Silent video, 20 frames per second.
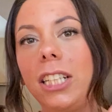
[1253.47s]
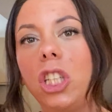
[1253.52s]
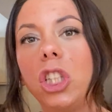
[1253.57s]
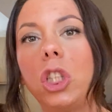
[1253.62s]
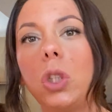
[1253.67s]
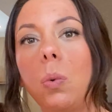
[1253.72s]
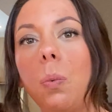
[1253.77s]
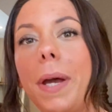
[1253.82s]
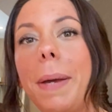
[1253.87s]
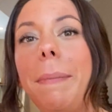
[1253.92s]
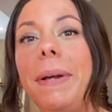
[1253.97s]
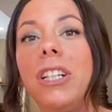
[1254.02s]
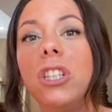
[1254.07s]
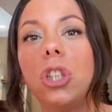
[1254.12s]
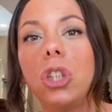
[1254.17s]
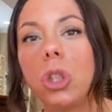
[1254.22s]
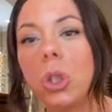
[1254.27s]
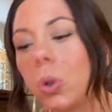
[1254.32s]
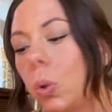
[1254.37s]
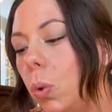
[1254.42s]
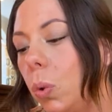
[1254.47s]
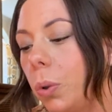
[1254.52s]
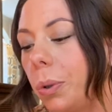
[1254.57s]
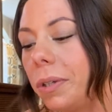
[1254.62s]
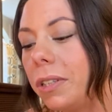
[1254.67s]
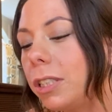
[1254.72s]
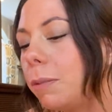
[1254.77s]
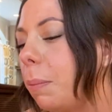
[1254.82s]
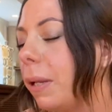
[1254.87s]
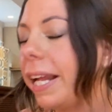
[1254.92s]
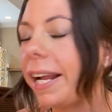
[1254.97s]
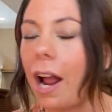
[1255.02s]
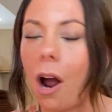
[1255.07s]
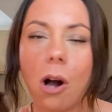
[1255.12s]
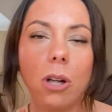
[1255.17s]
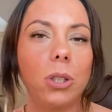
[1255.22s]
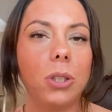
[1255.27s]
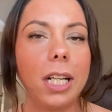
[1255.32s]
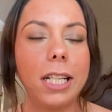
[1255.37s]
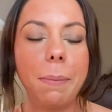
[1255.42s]
to swim in schools, but like I
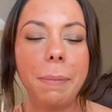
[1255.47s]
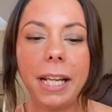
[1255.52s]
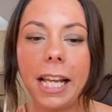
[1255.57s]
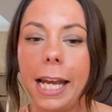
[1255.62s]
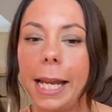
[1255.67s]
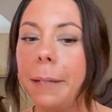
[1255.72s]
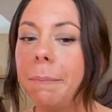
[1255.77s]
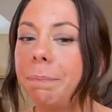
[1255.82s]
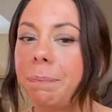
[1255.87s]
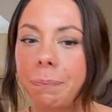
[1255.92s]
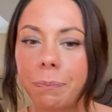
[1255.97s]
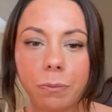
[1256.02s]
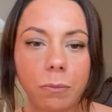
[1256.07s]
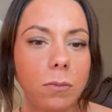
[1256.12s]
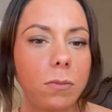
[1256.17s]
also said in the beginning,